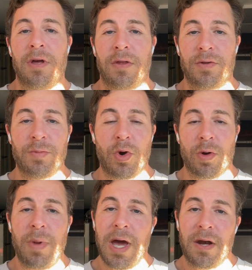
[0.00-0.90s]
those
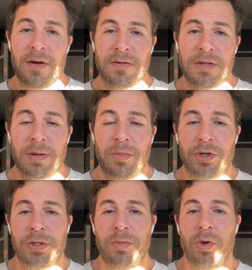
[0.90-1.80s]
motor patterns like
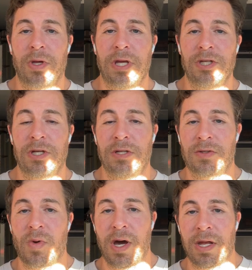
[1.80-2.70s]
pushing, pulling, hinging, and
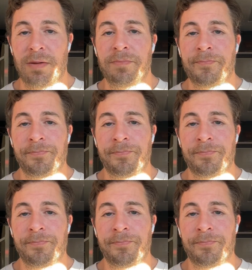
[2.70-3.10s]
squatting,